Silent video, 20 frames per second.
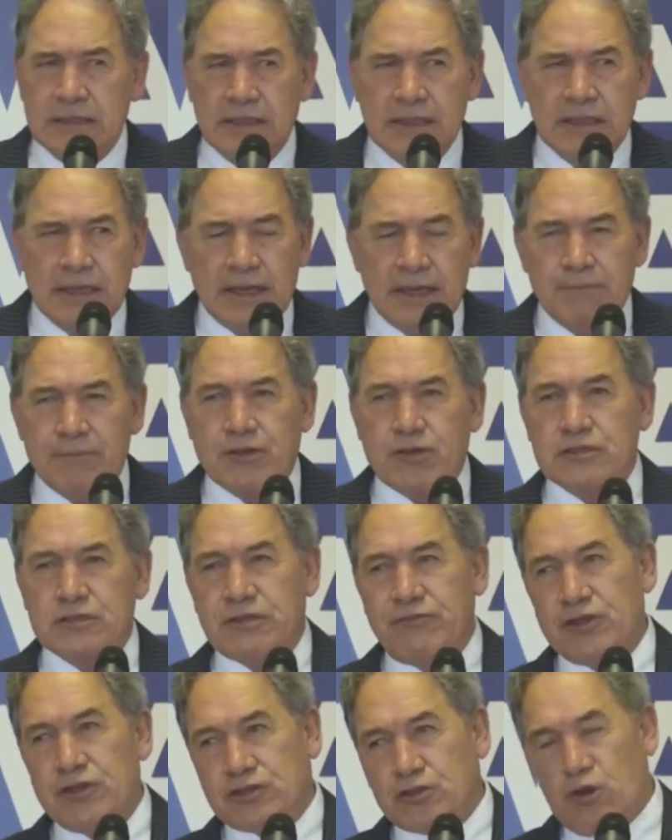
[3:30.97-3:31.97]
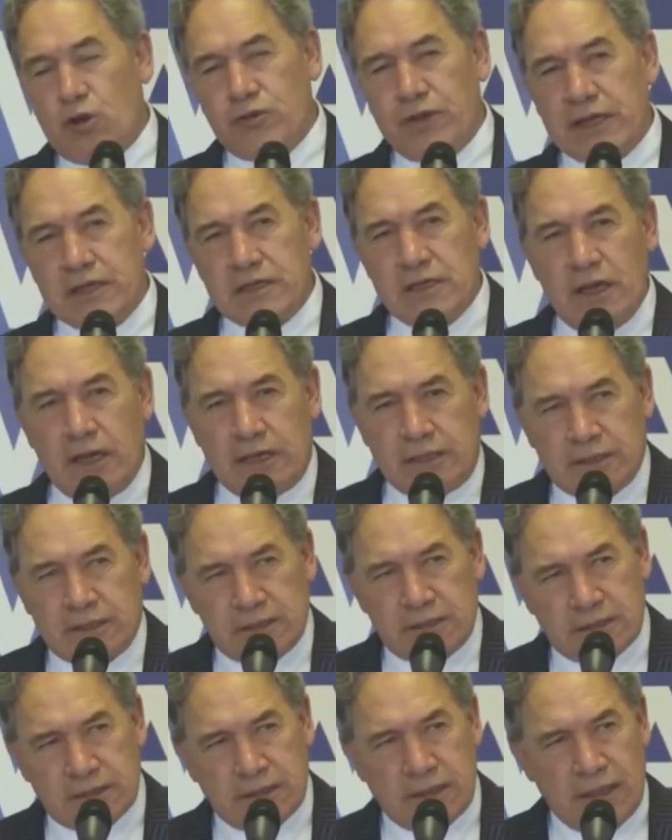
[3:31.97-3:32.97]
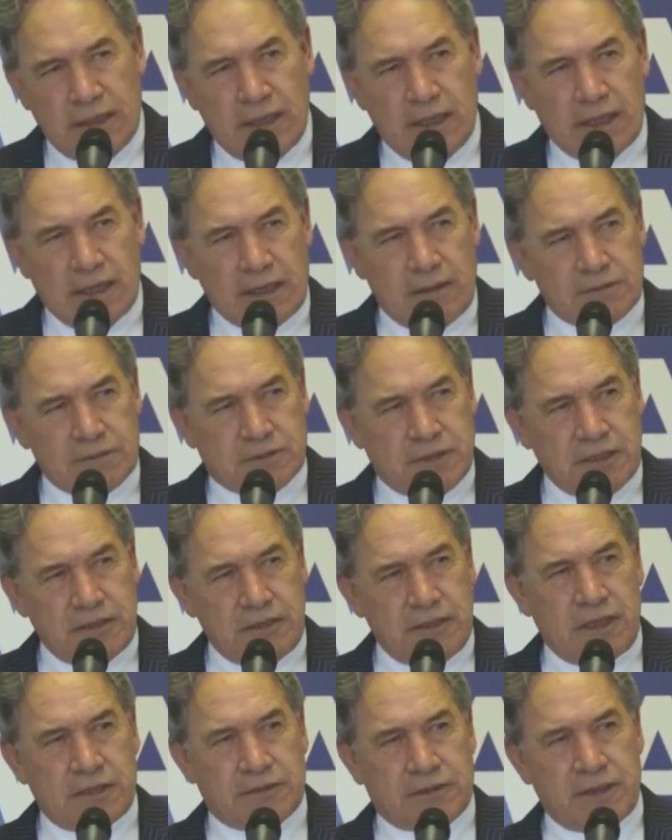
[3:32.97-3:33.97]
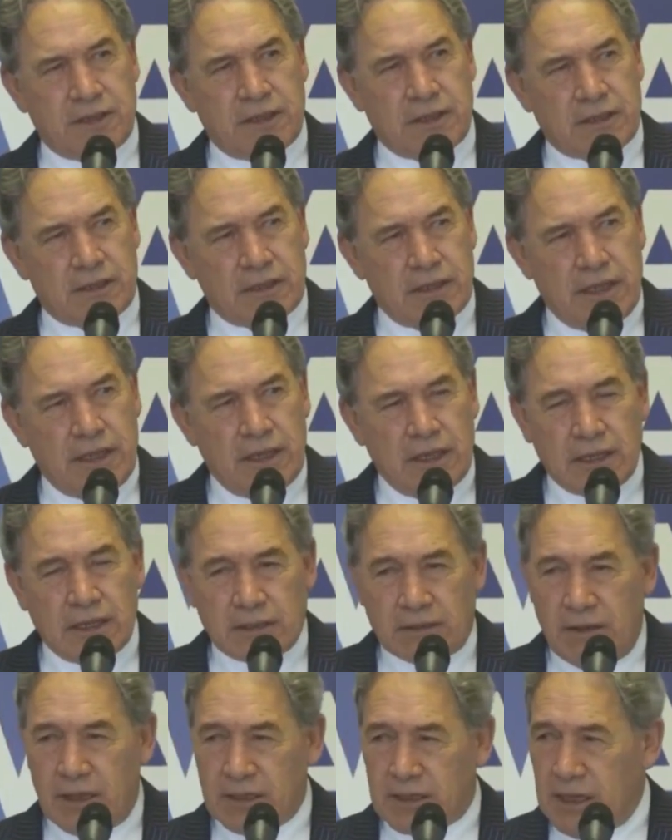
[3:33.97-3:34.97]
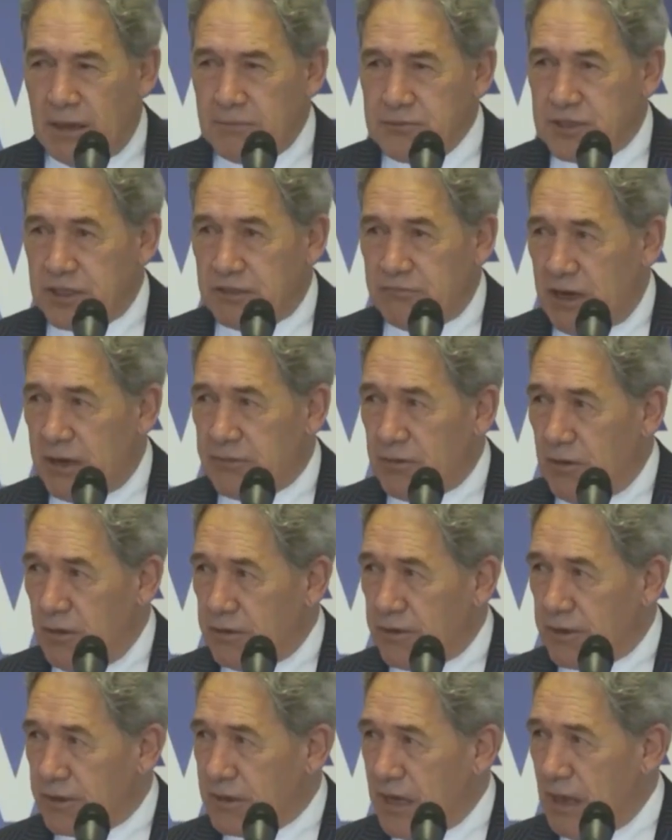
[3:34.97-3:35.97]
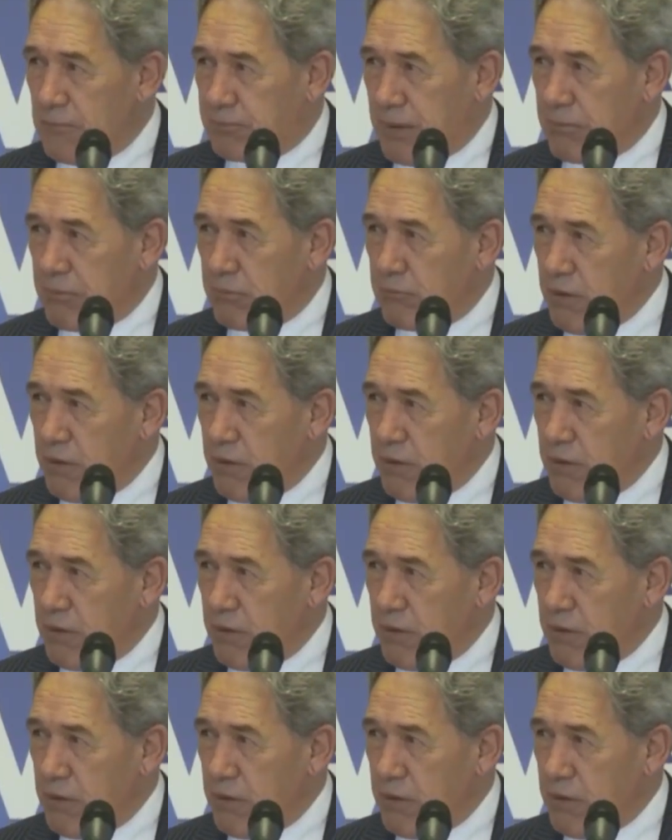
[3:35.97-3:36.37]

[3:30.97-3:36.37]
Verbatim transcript: Because if you saw that night, and I was sitting there thinking, I'm sitting around with a whole lot of glum people, and we've just.